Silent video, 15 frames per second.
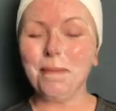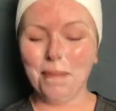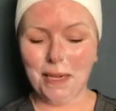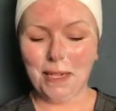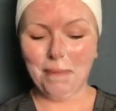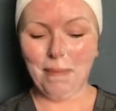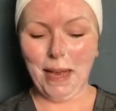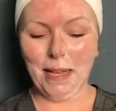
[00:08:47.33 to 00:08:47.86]

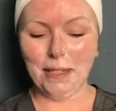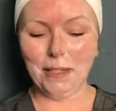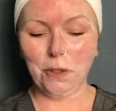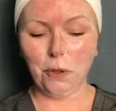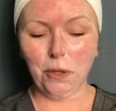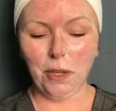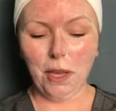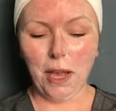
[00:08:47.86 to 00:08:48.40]
mini mask
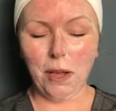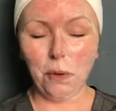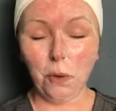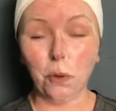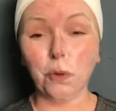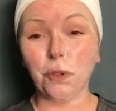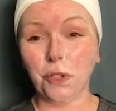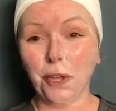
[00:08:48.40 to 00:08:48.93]

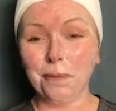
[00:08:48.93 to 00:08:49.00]
also.